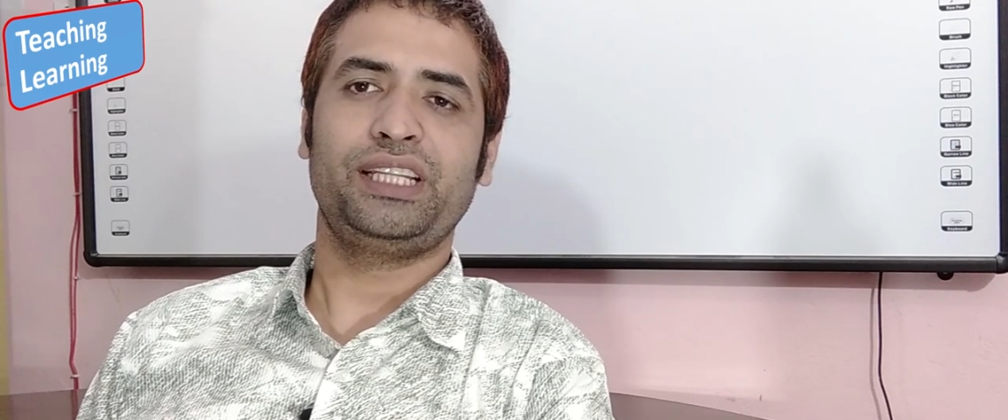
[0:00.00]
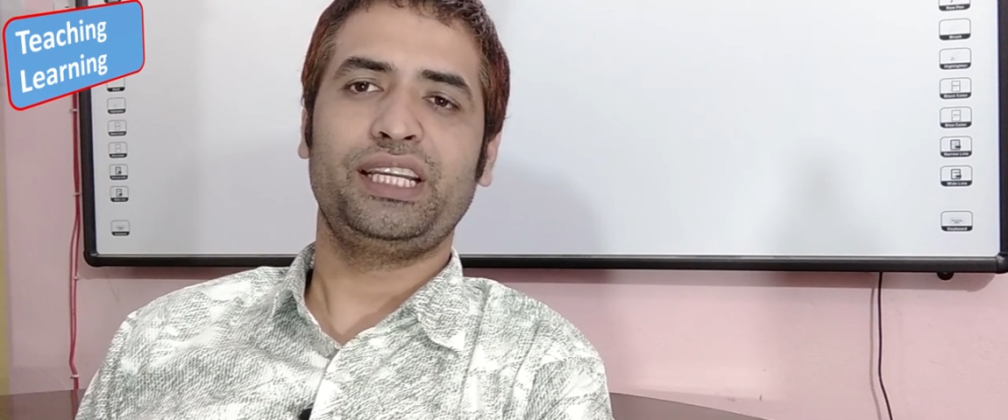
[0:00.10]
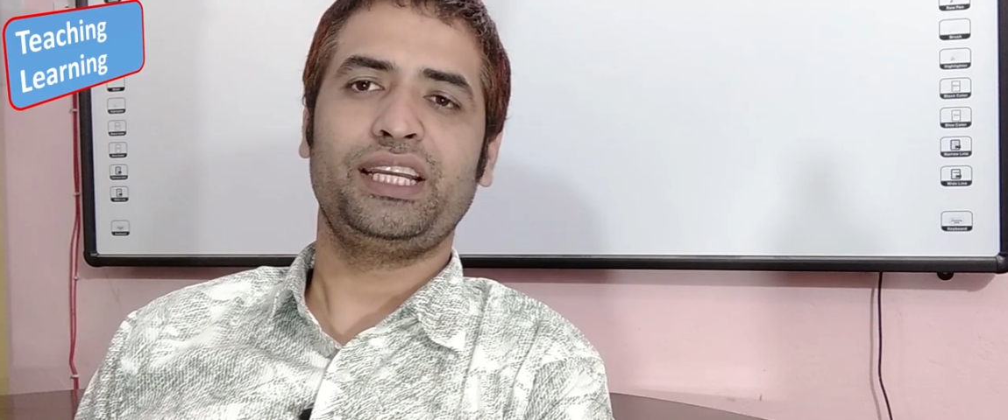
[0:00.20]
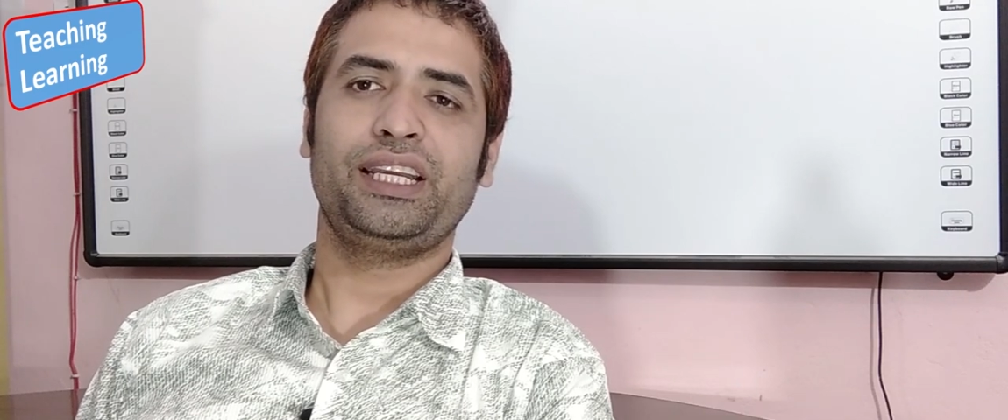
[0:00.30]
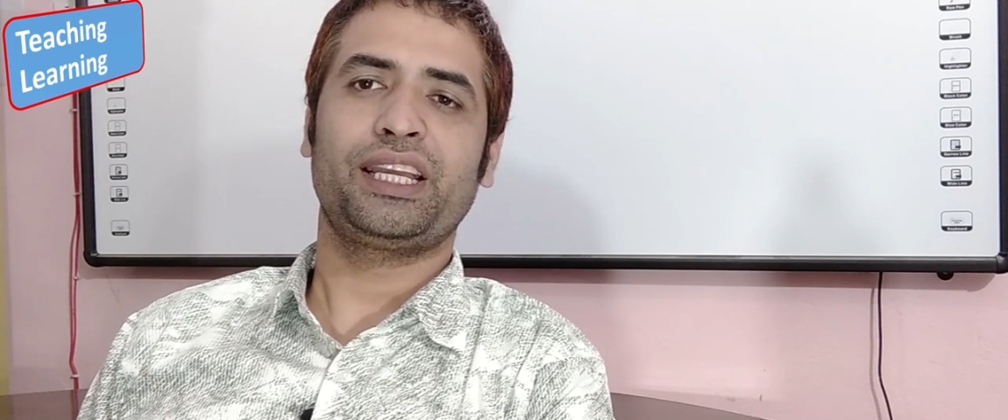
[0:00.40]

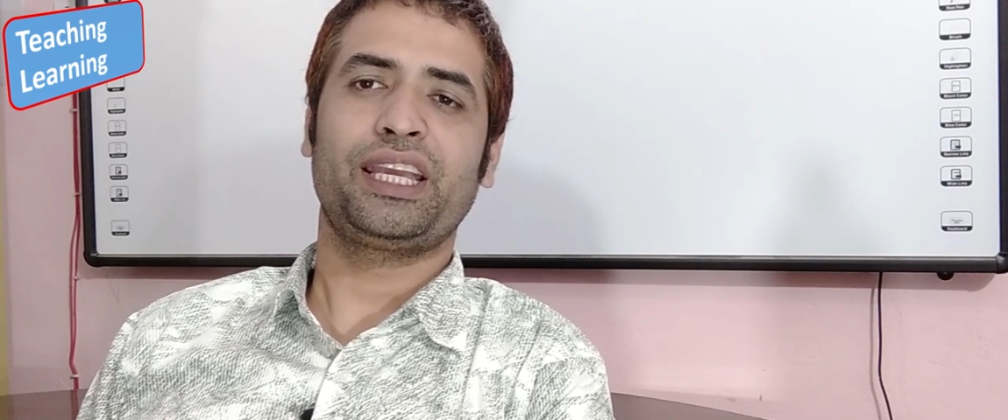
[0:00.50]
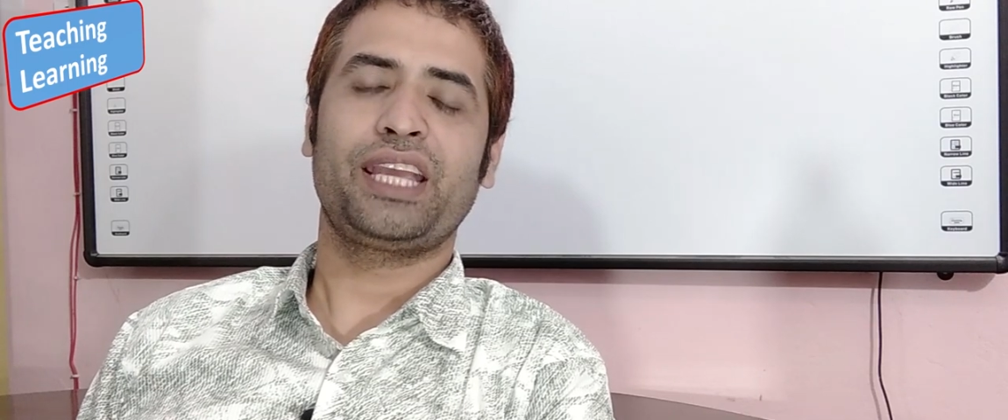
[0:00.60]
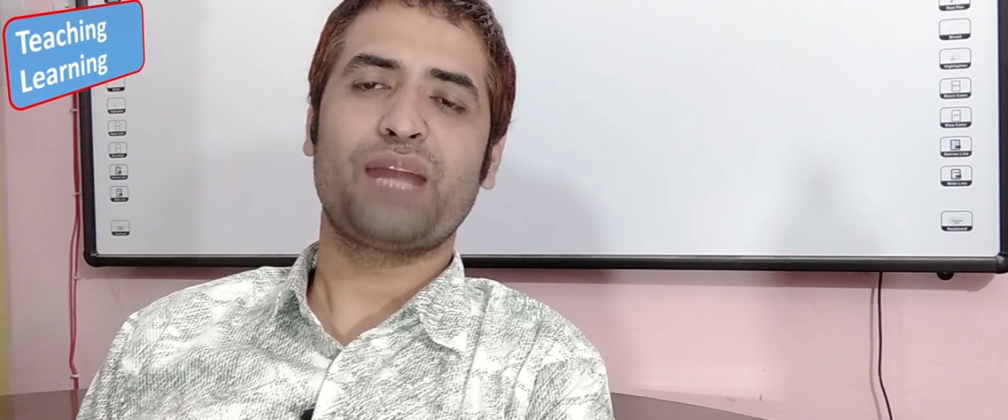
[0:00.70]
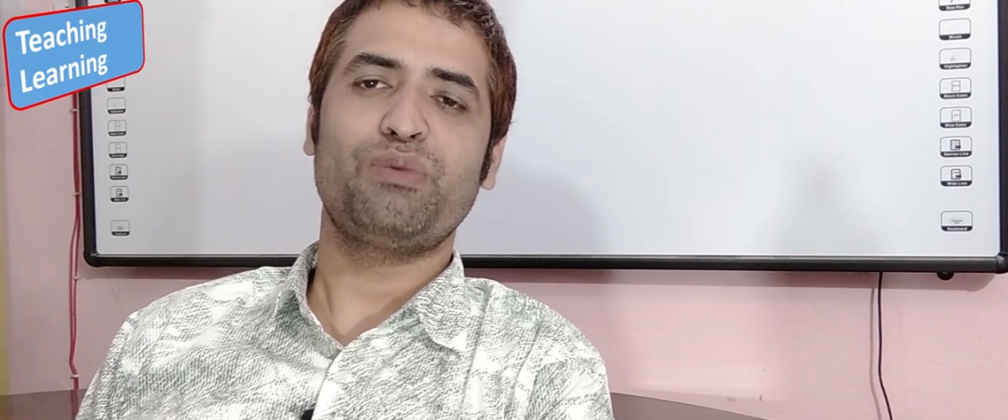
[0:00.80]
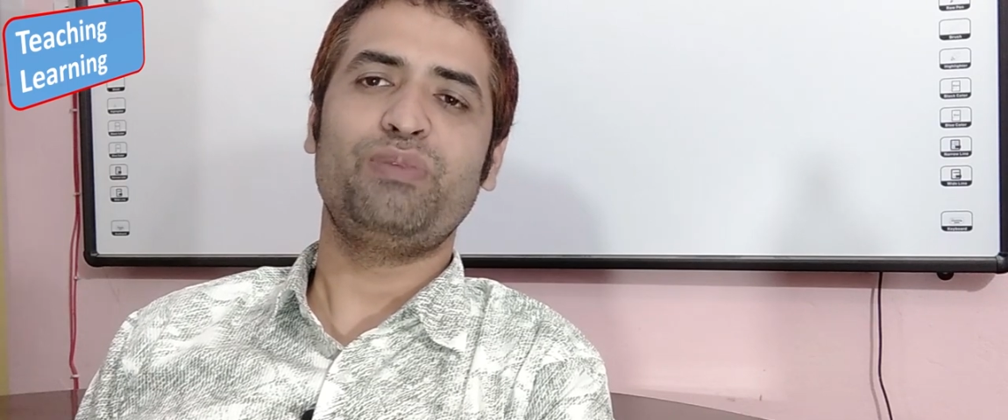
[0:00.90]
they
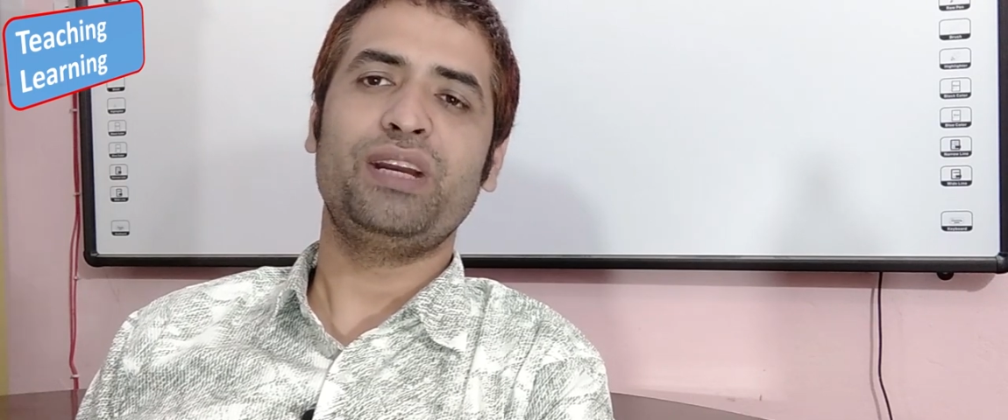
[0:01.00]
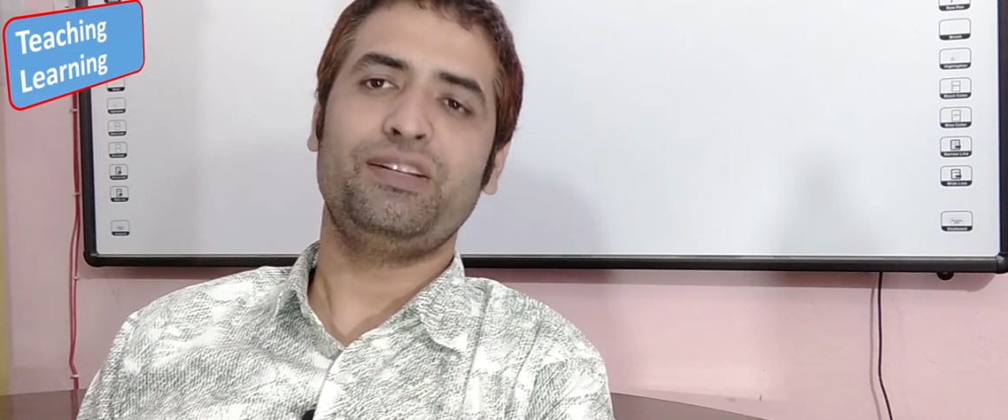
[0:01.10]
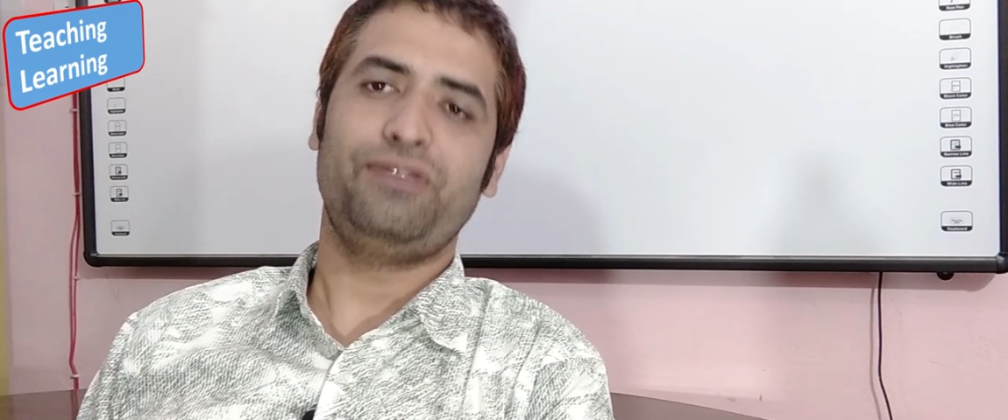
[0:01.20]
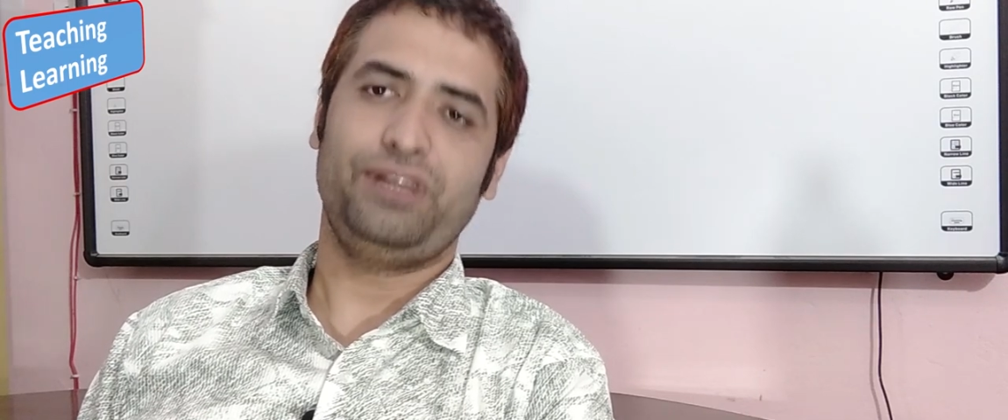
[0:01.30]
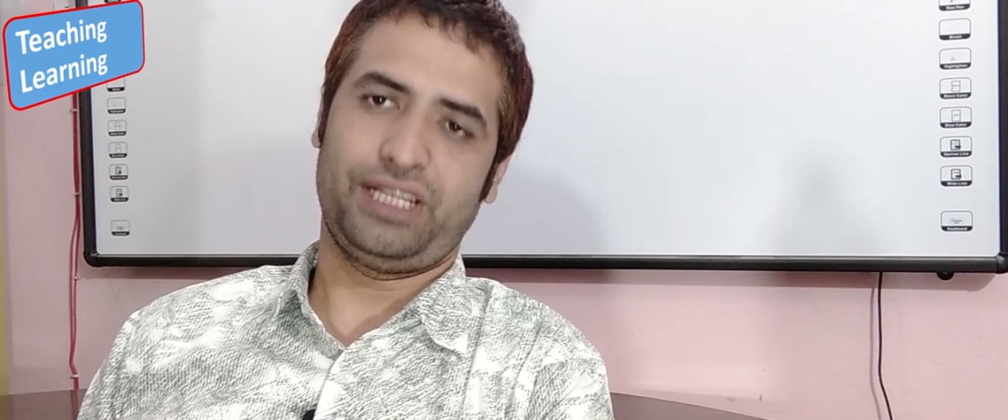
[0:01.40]
can be
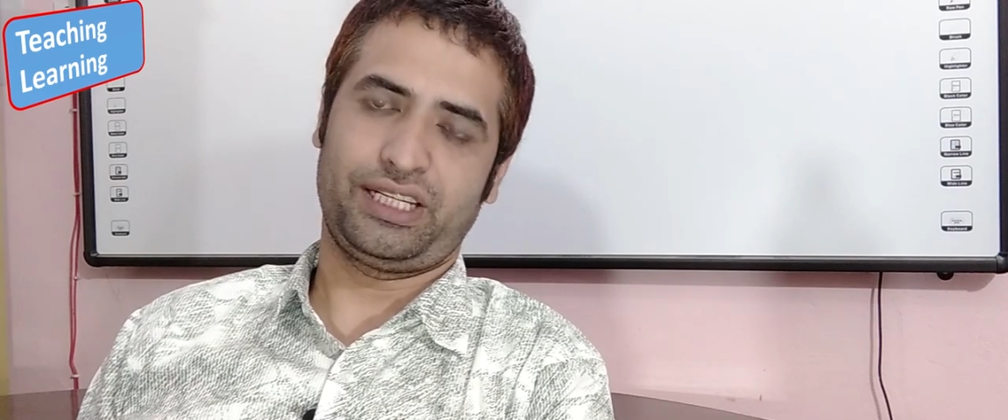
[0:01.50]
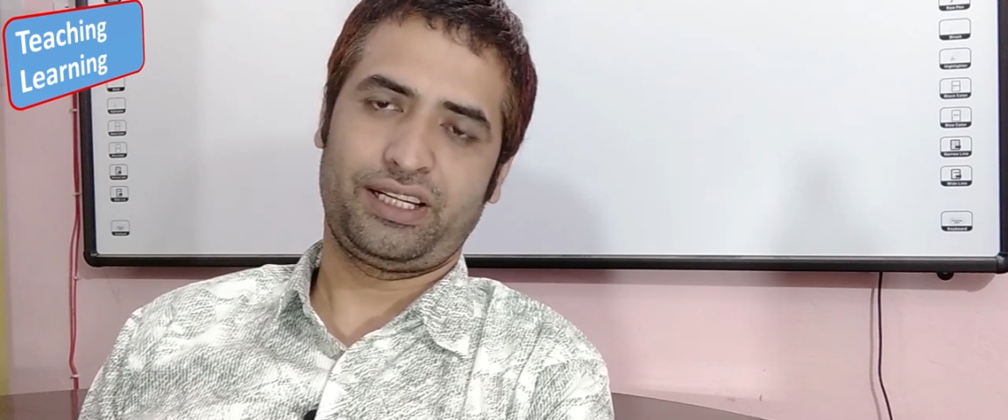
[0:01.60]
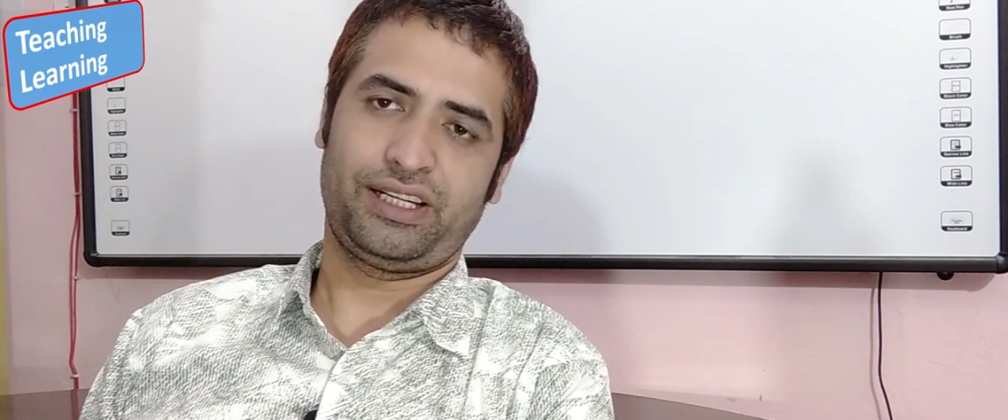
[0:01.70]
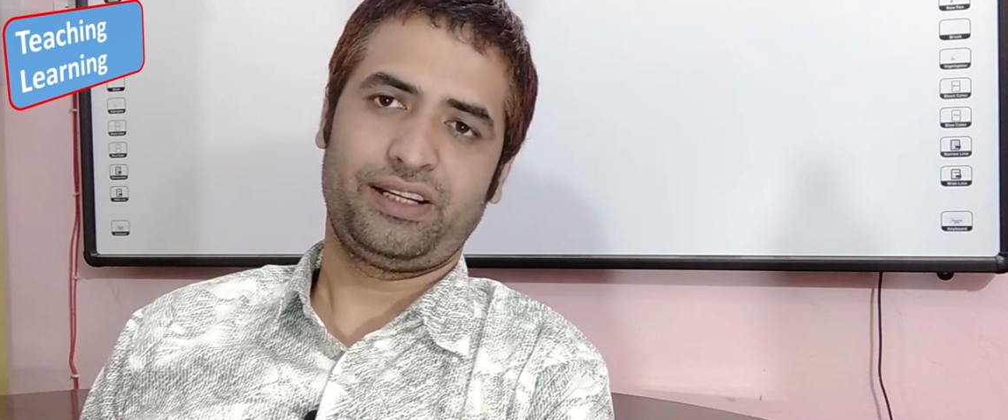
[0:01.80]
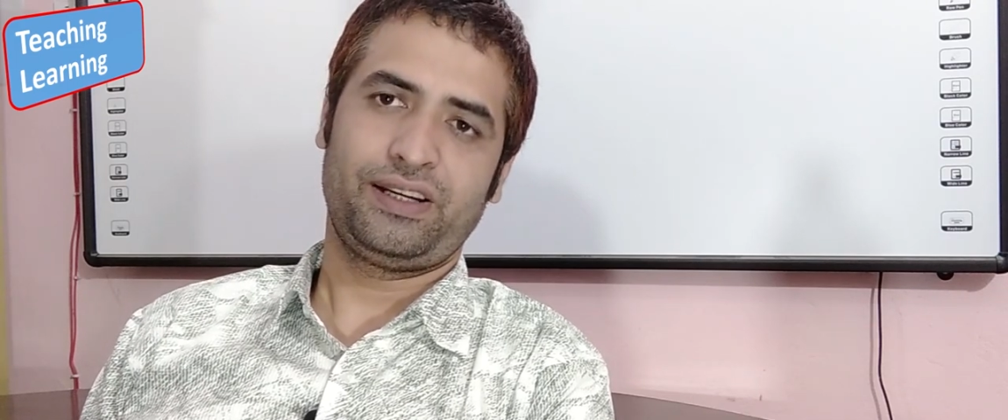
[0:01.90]
benefited